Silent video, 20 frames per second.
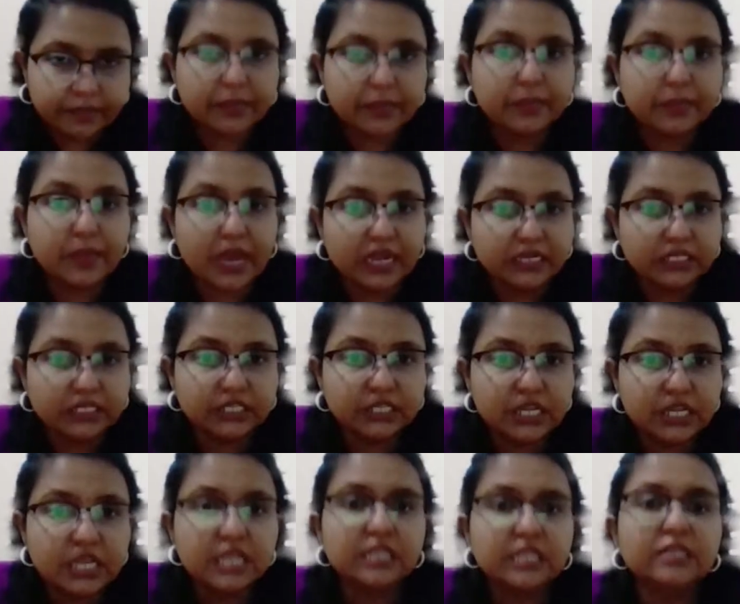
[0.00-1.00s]

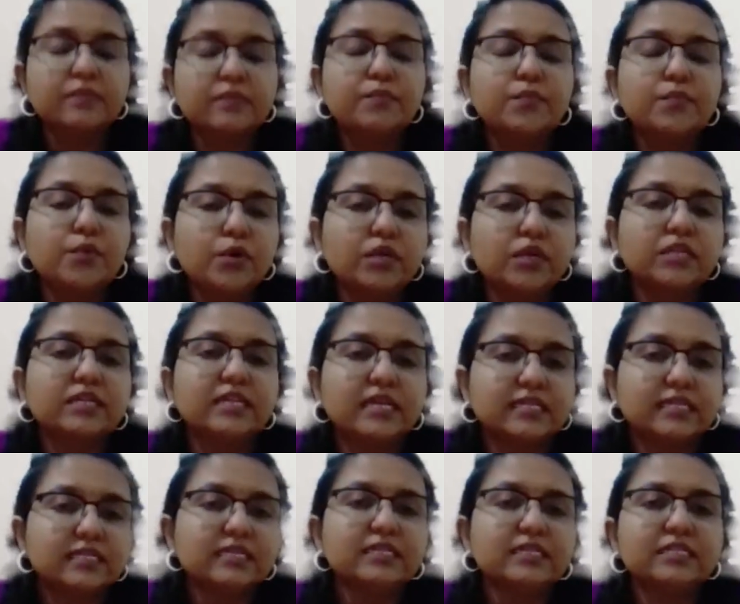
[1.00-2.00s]
but the book
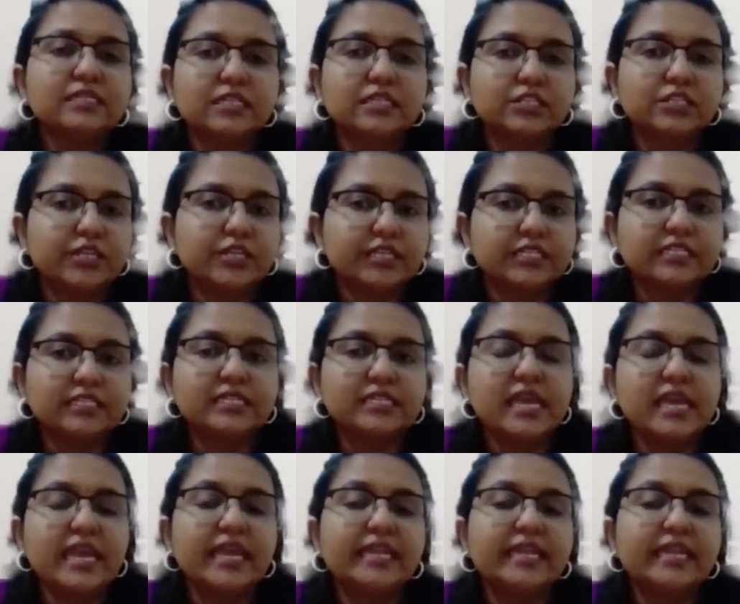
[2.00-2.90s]
doesn't suggest they